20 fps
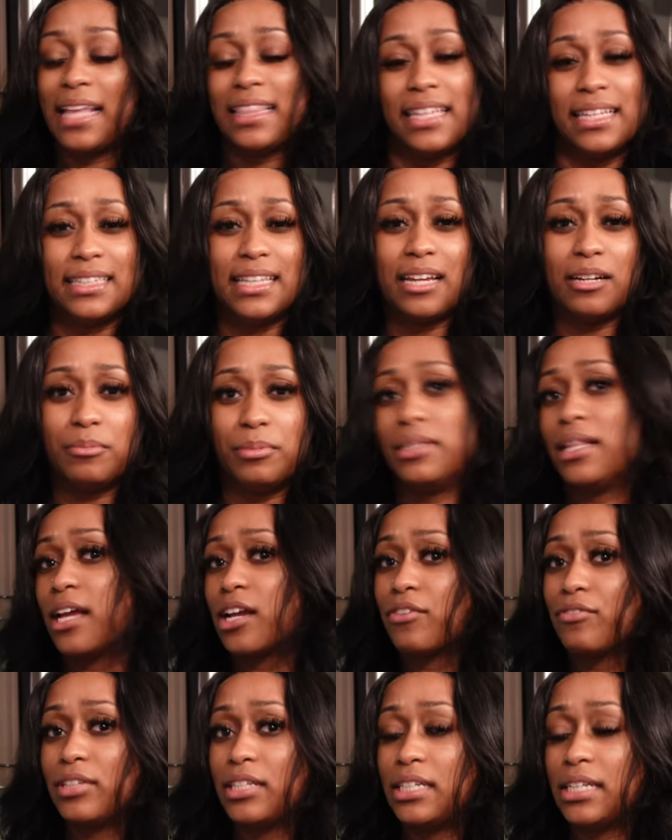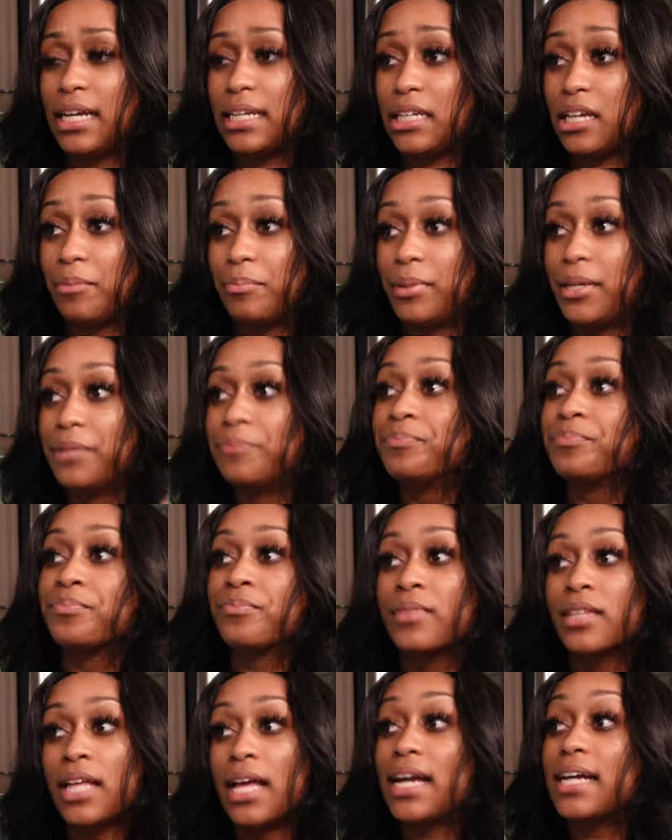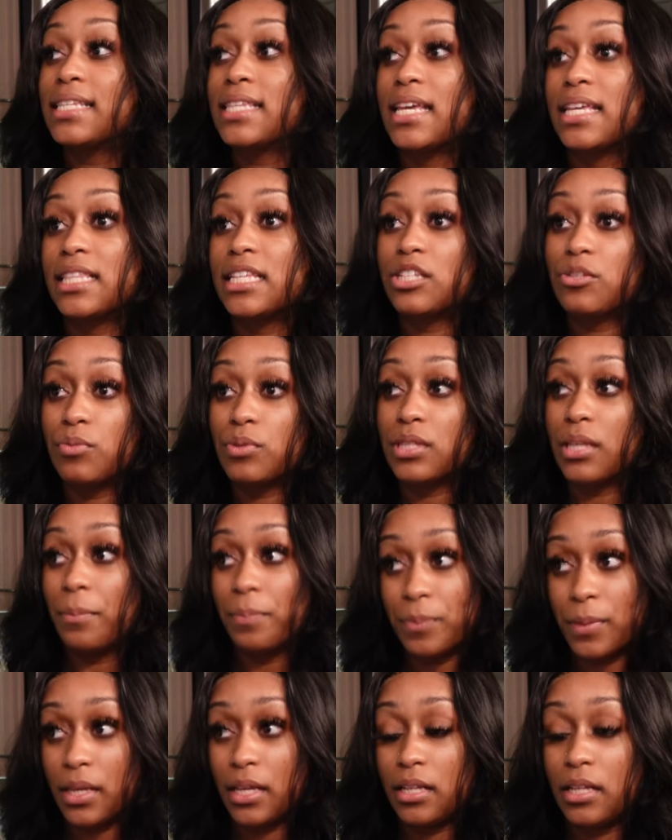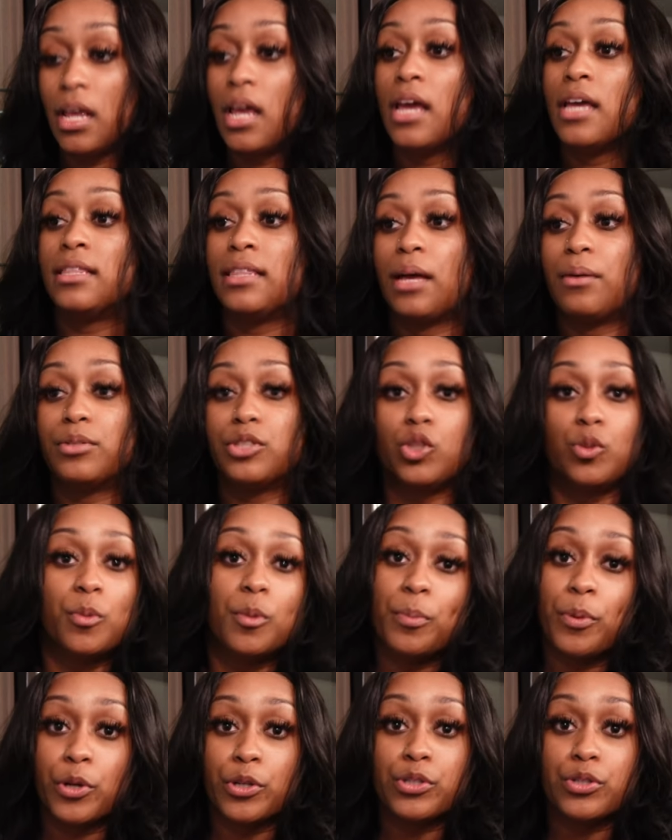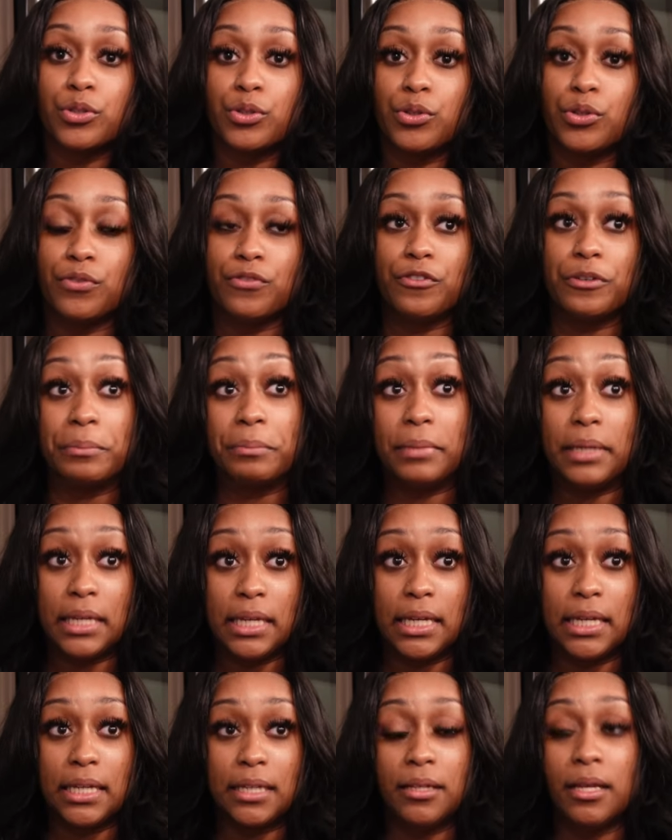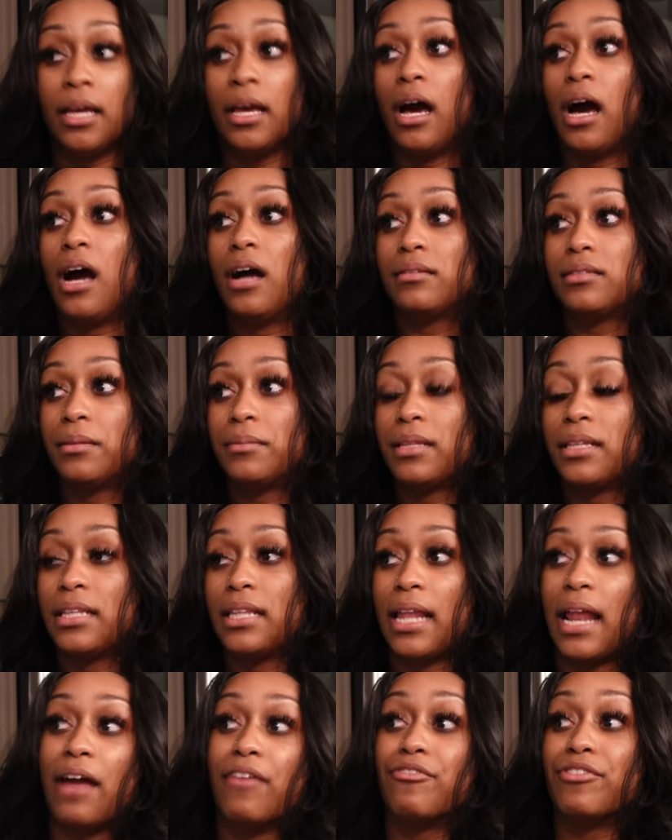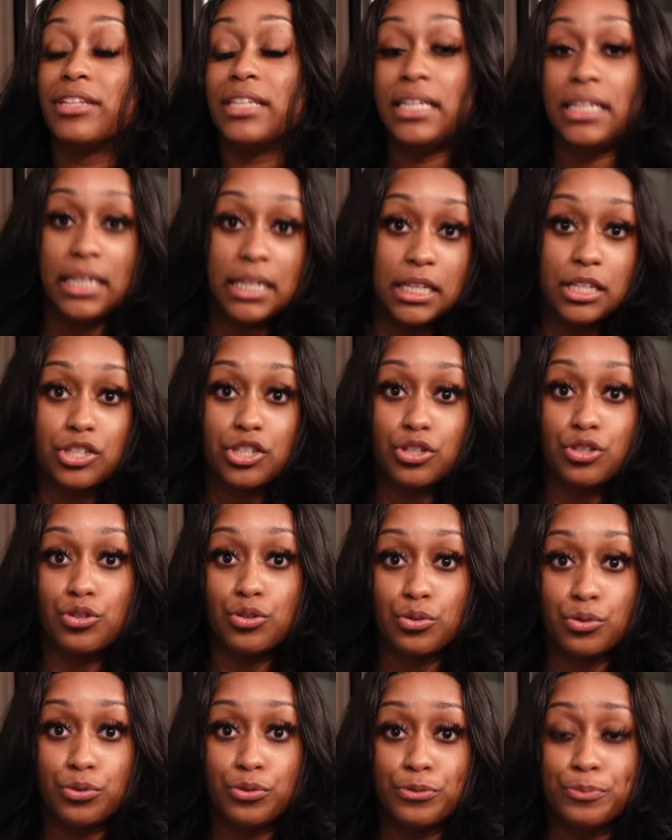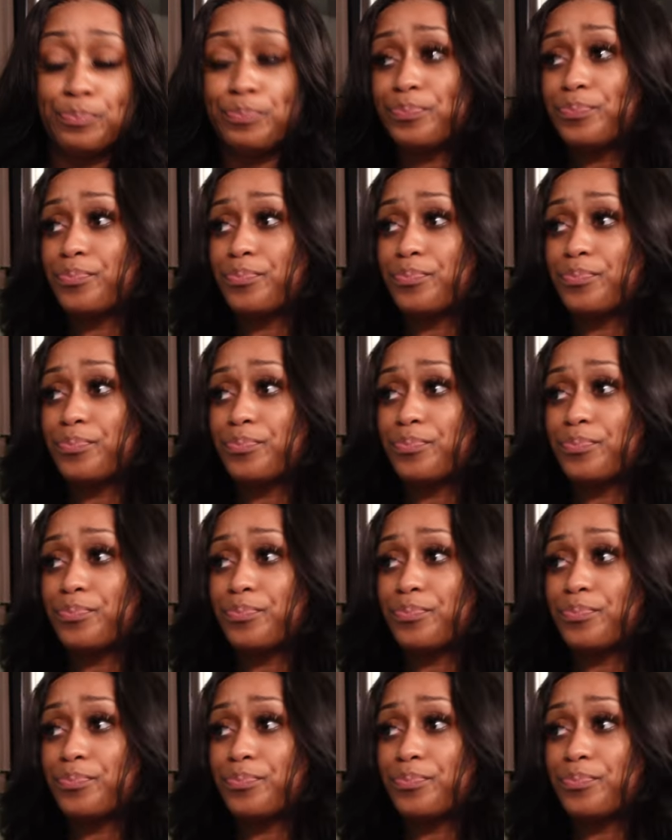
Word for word: I think that'd be like a really good idea. But like I said, this was something that was super personal for me, uh, something that I really needed to do.